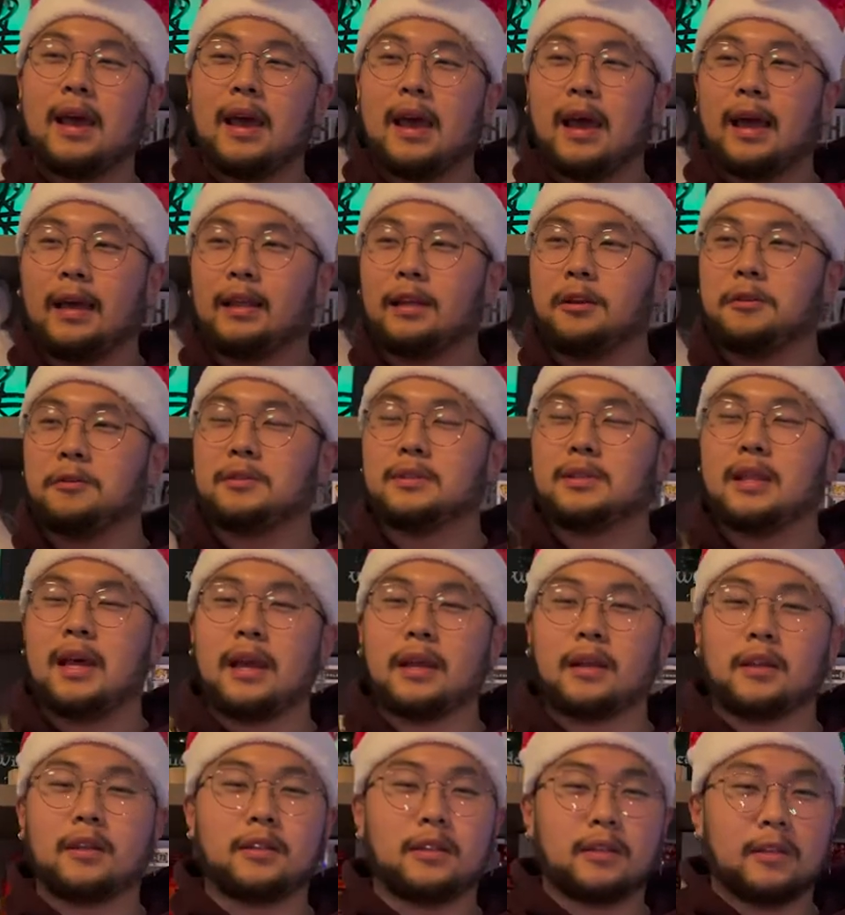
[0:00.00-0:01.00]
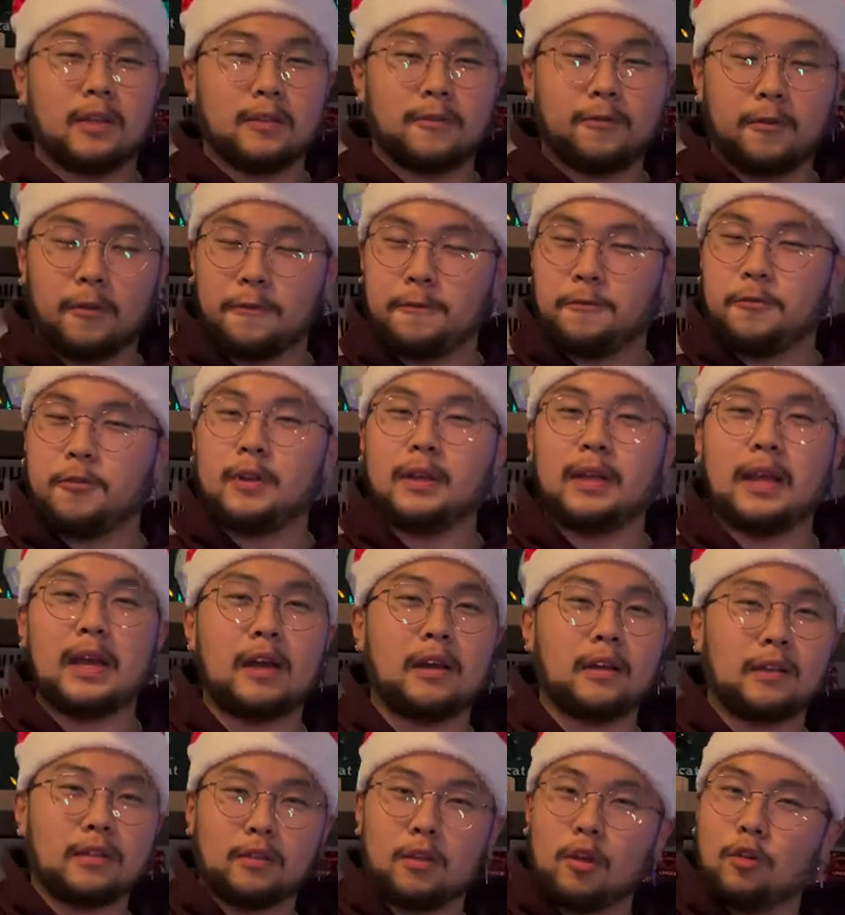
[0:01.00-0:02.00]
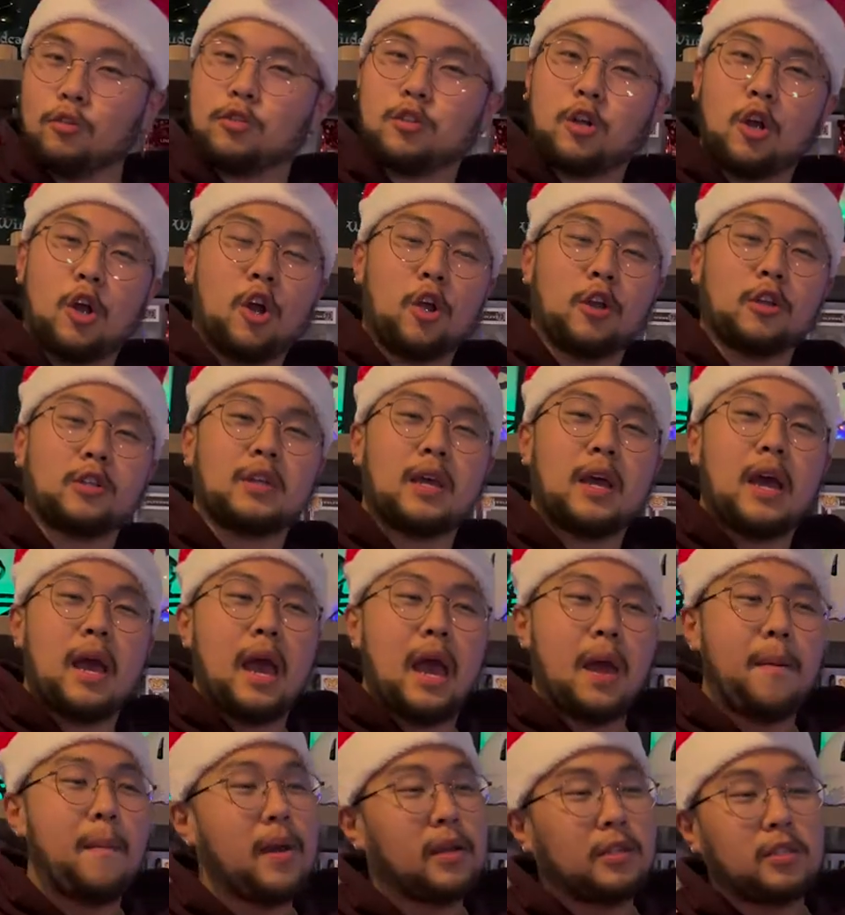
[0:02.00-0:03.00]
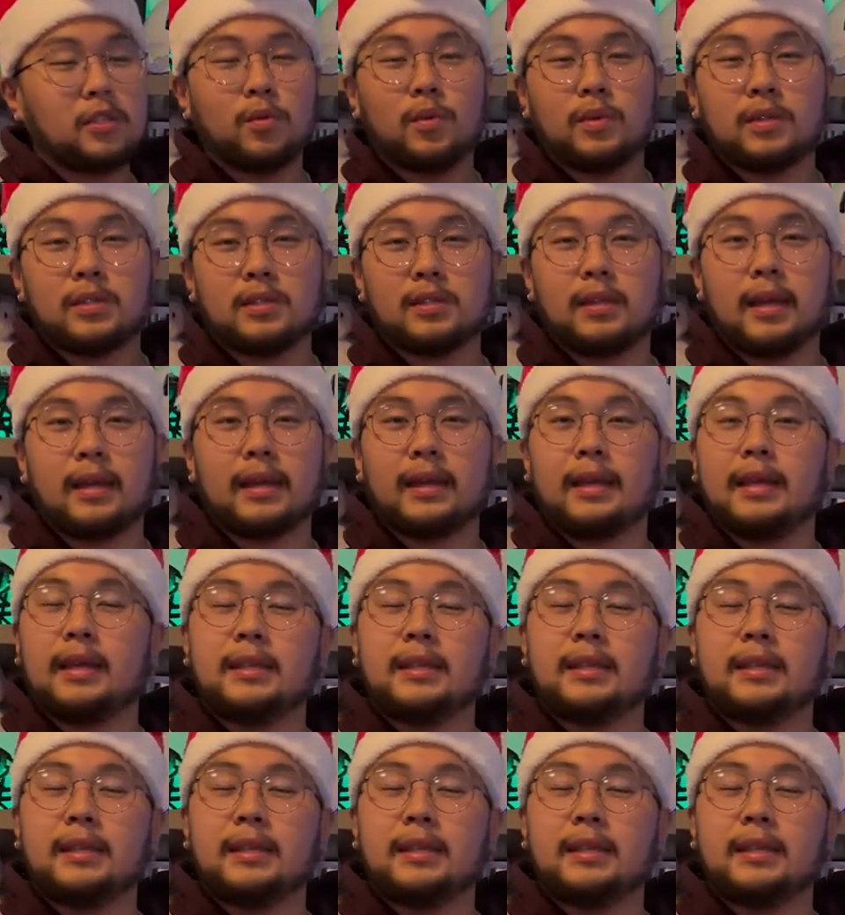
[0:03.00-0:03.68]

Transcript: And he was like, it's for free, no charge. And my sister wasn't taking it.